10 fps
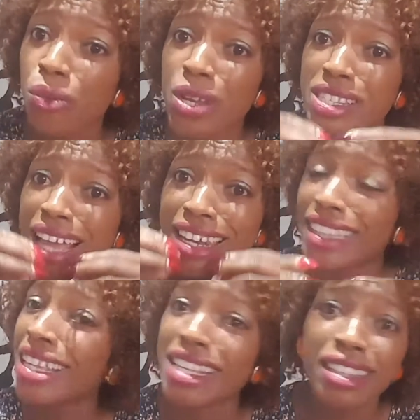
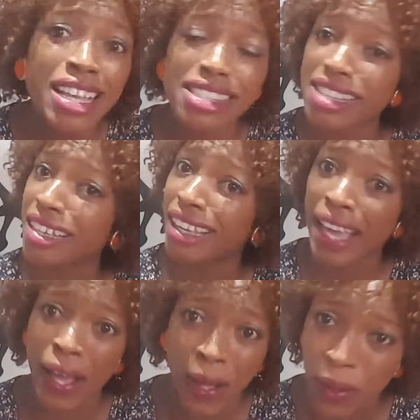retaliate. Listen,
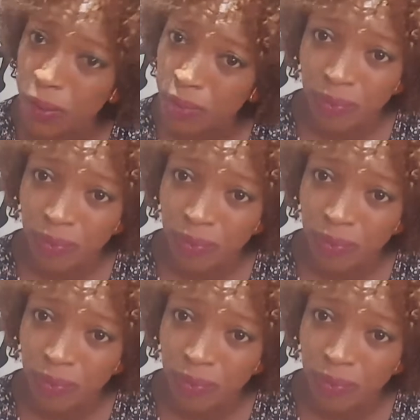girl.